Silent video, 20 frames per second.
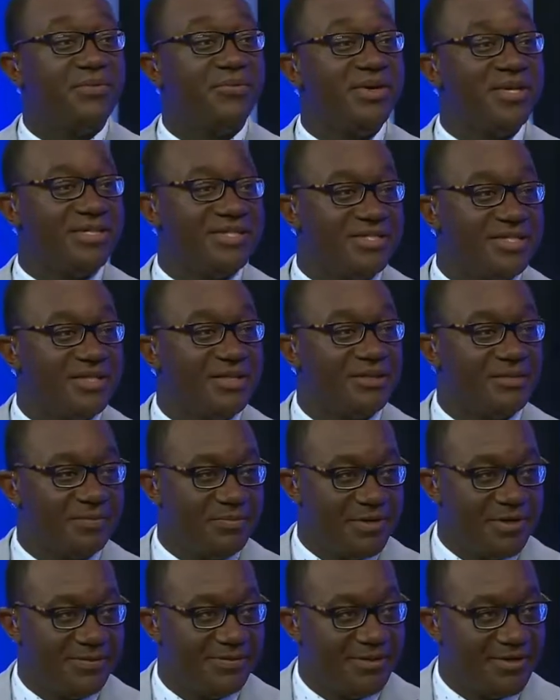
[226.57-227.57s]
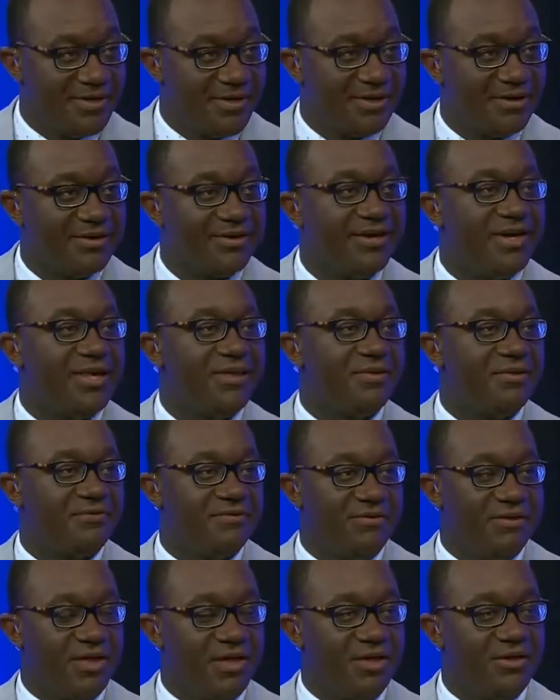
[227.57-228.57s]
we see on the PPR in the
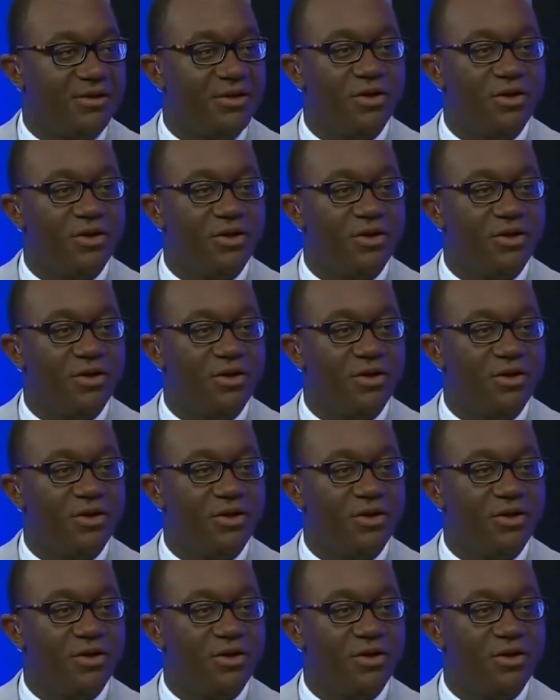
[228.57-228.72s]
fall.